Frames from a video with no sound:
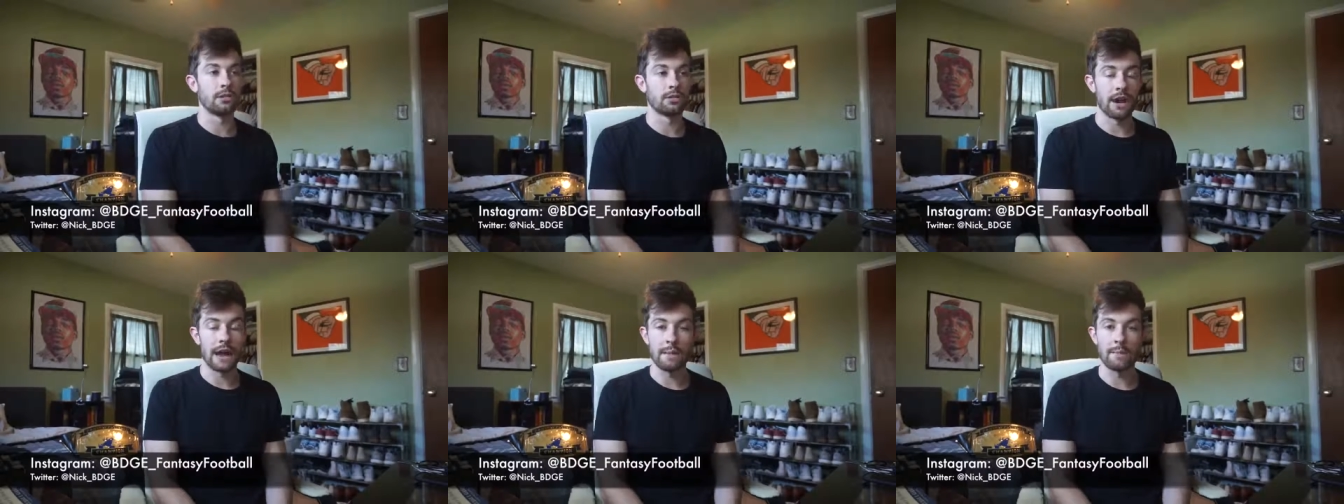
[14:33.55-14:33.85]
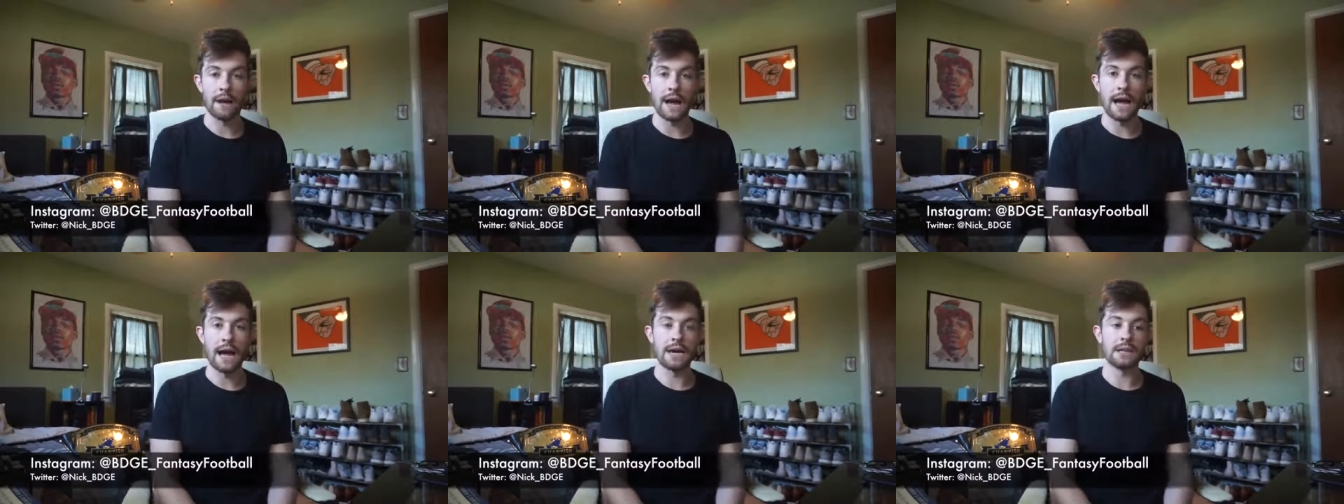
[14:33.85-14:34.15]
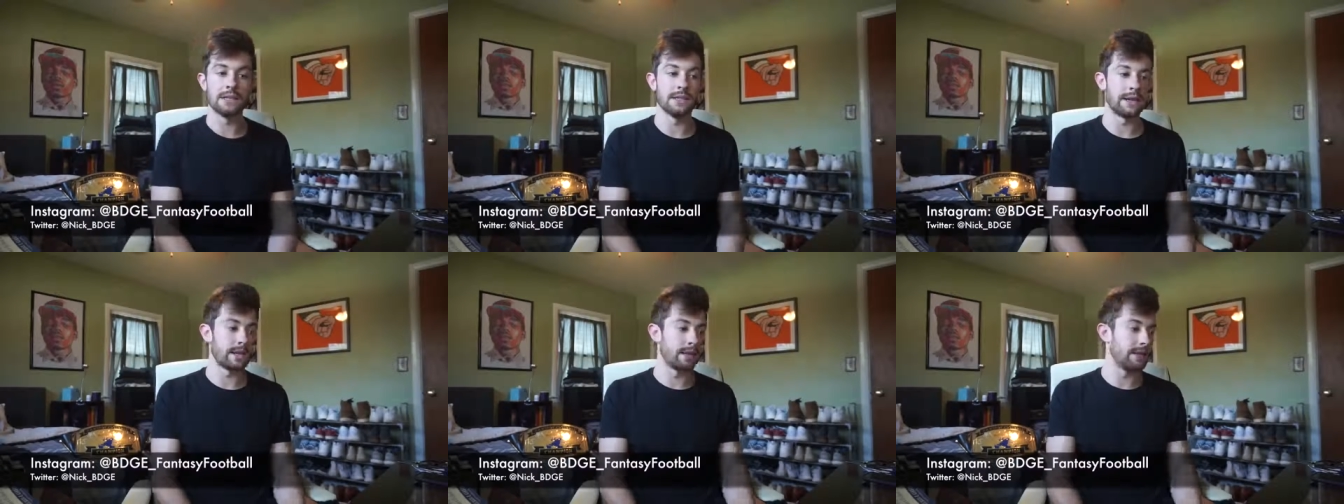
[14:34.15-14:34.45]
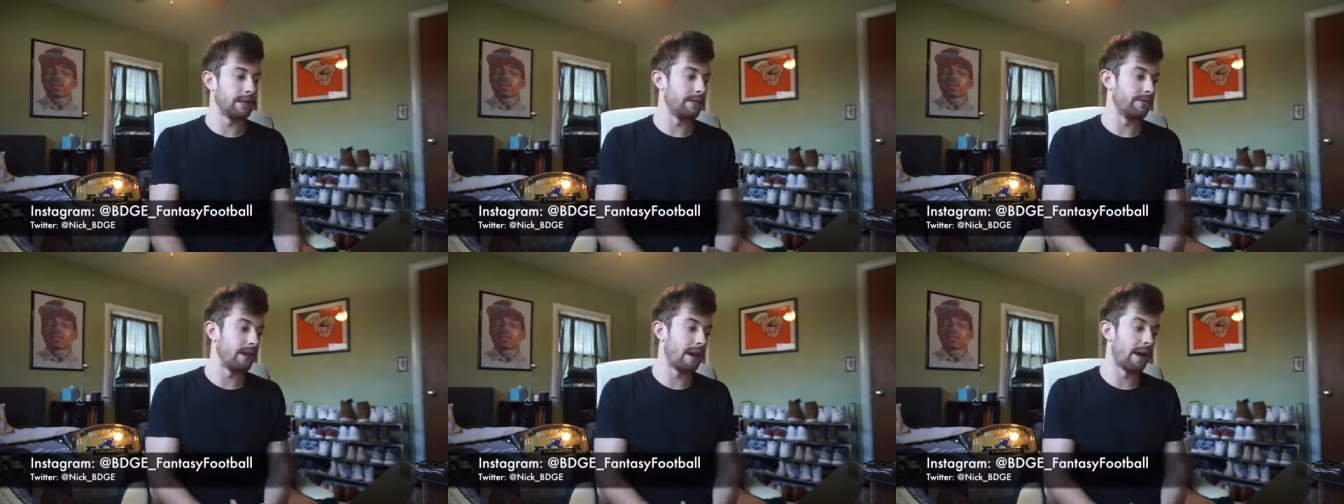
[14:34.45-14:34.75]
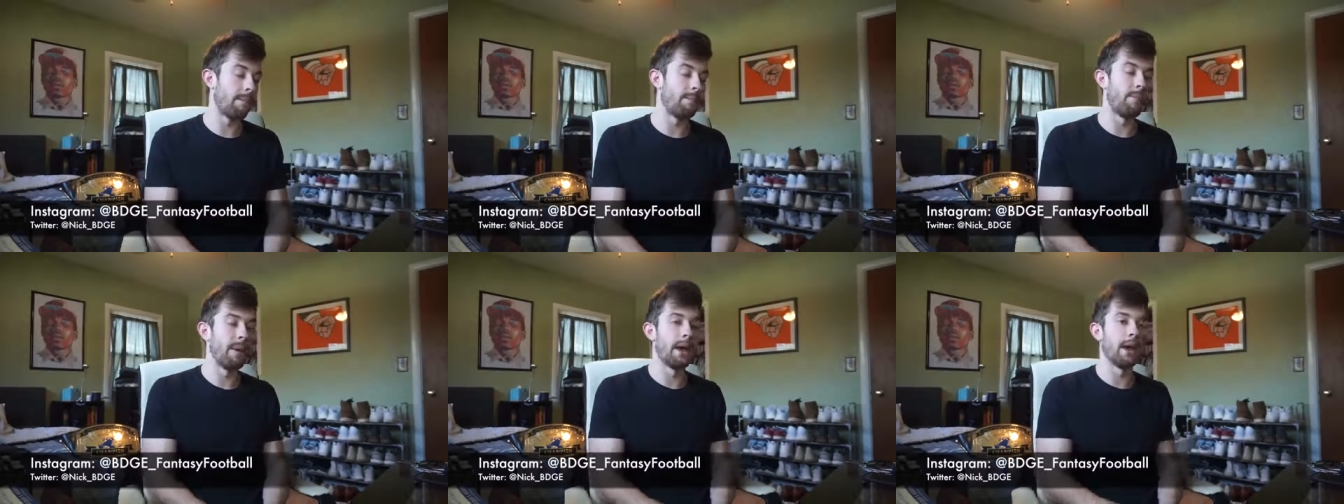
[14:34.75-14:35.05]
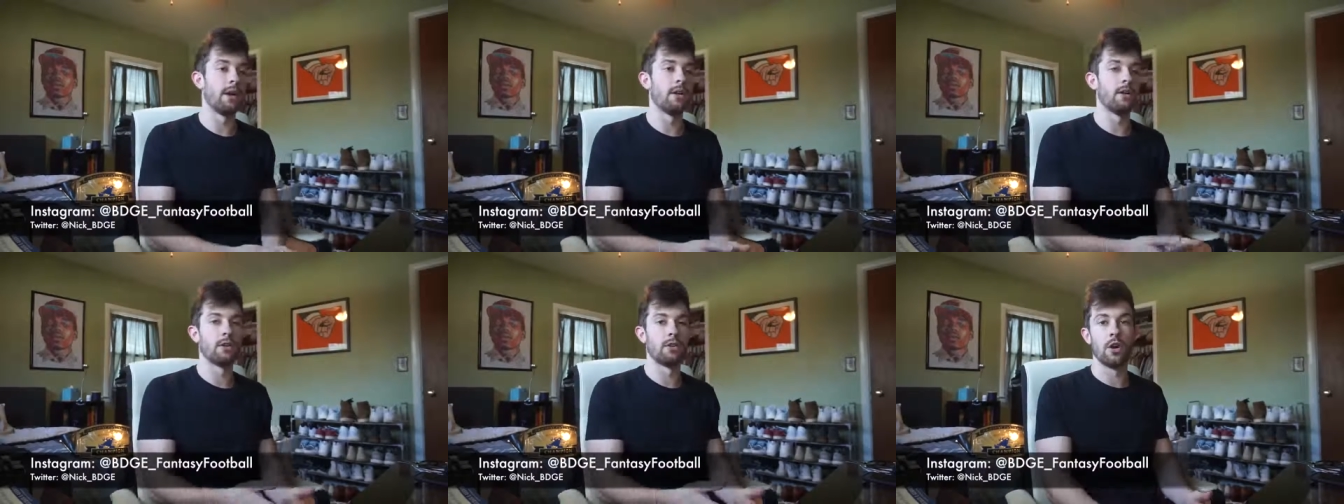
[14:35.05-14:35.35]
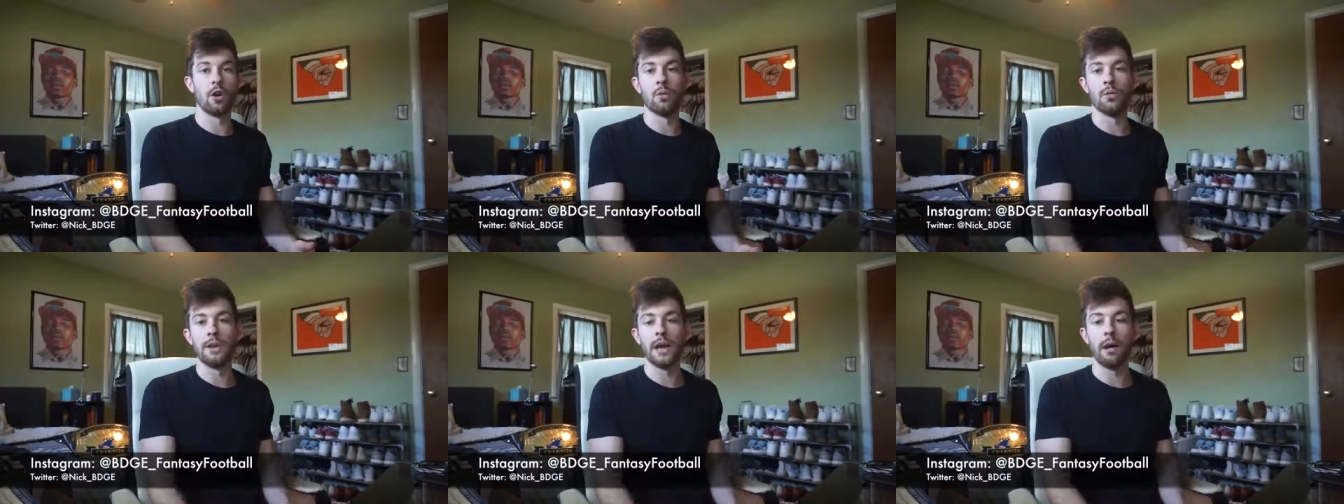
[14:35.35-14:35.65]
grab guys like a Le'Veon Bell or
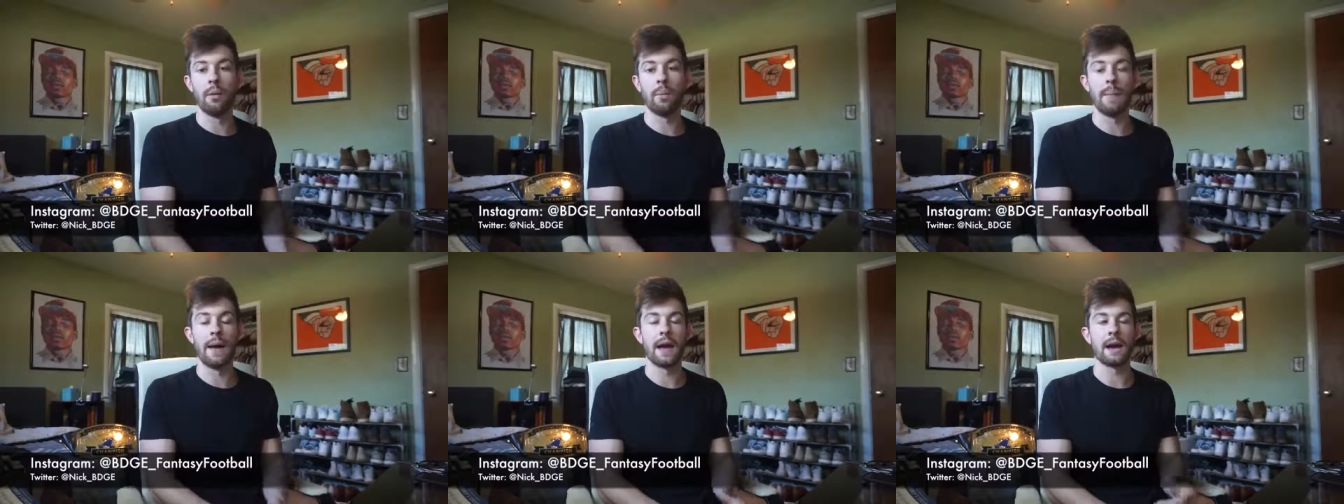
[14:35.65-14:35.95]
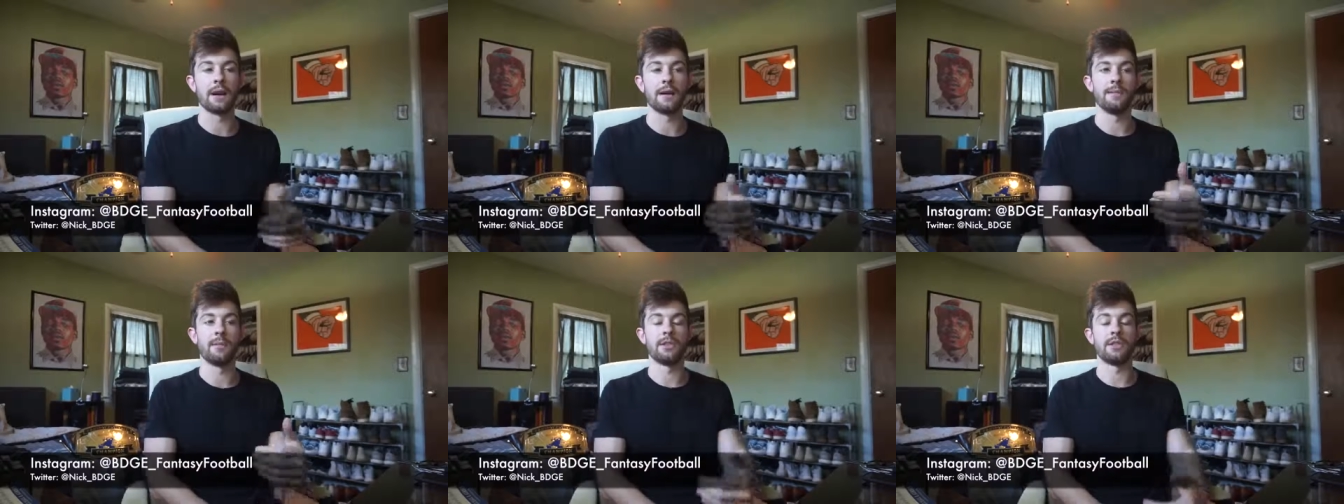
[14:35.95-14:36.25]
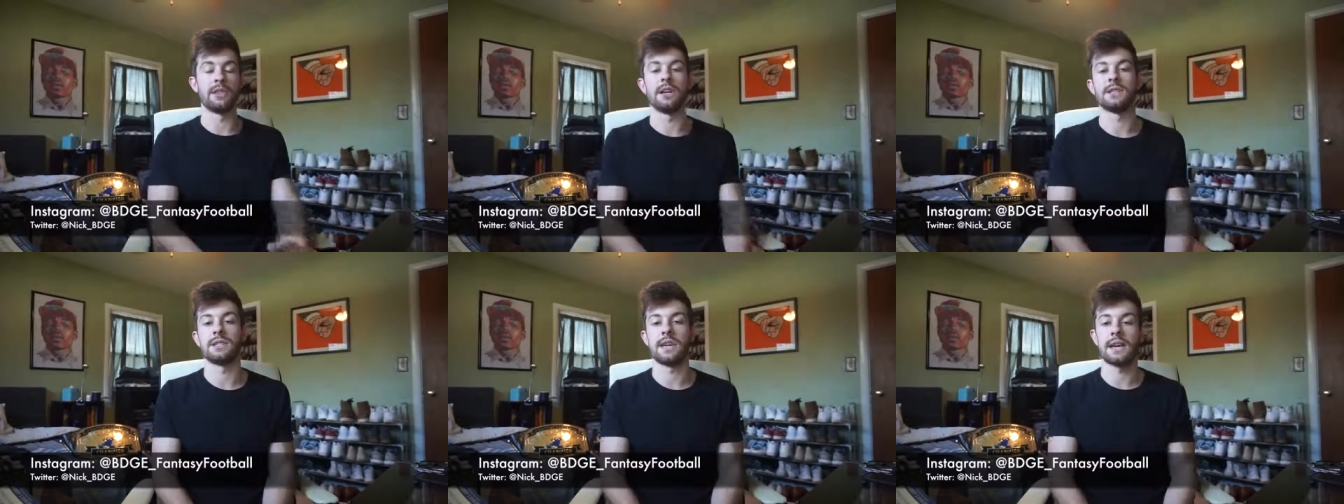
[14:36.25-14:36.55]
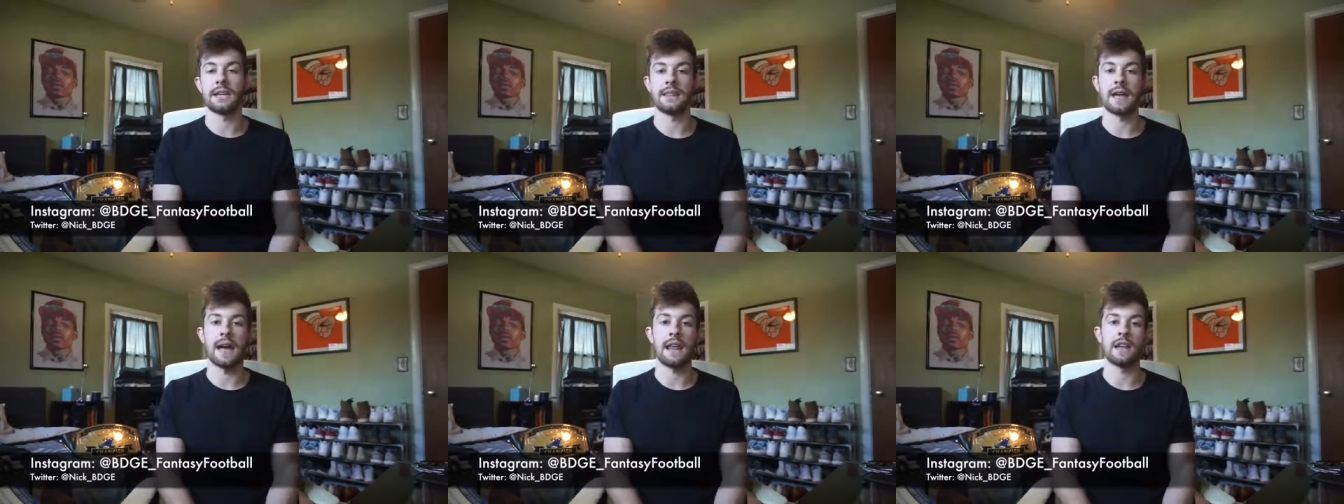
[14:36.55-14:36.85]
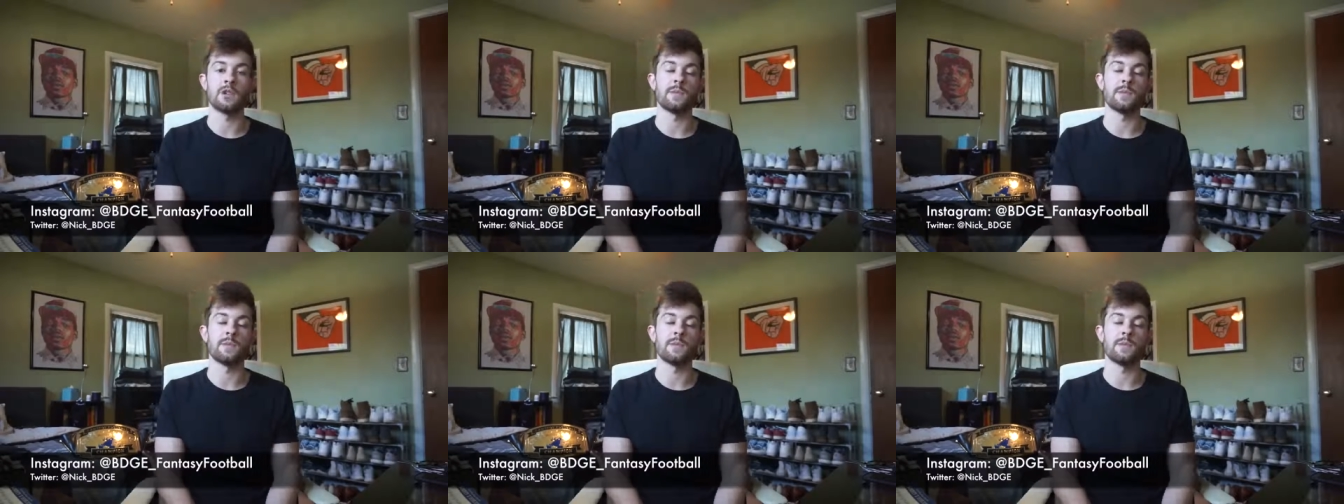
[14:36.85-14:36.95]
an Odell Beckham or things like that,